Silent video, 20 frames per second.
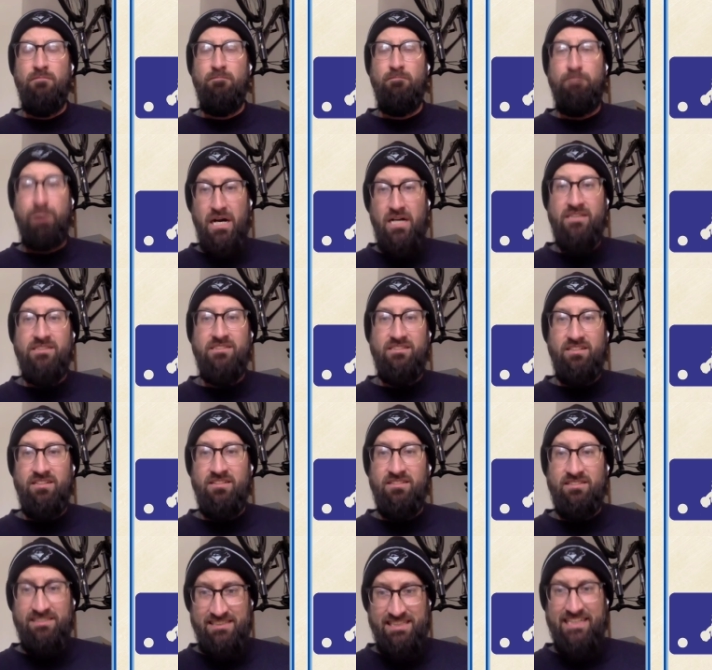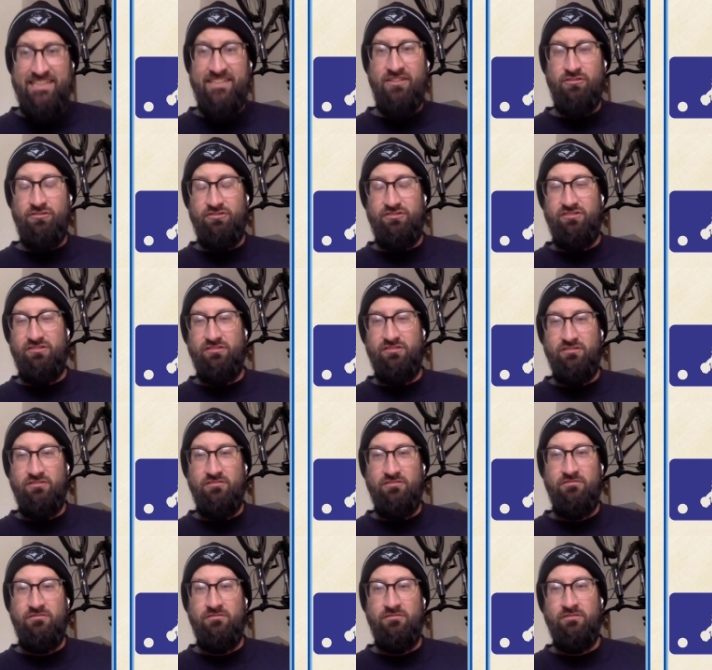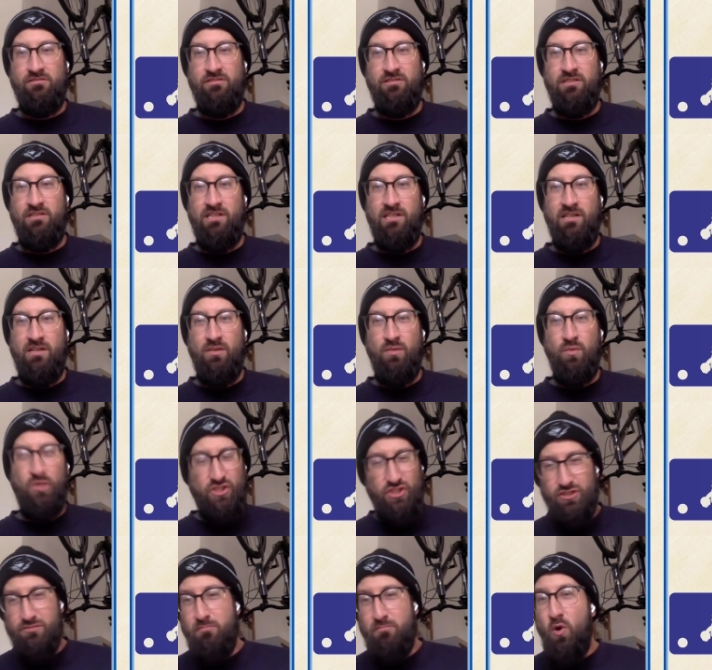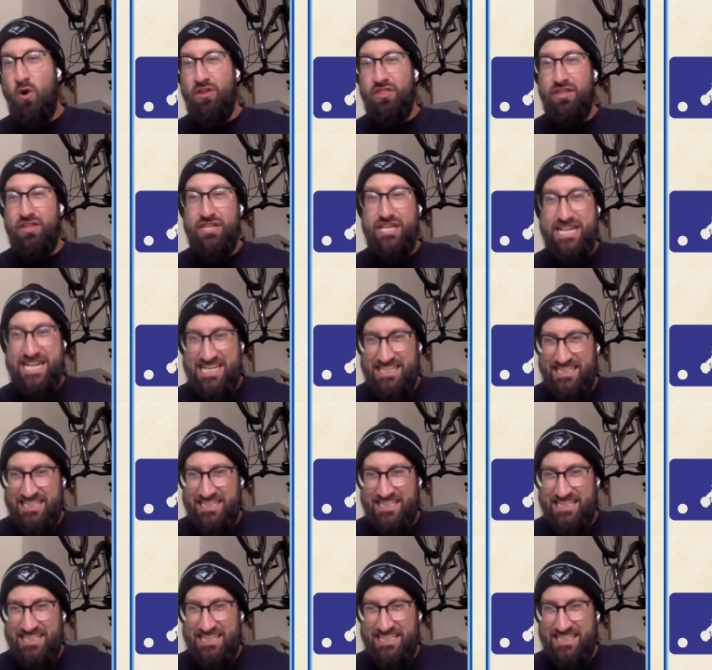bunt singles, which is more than the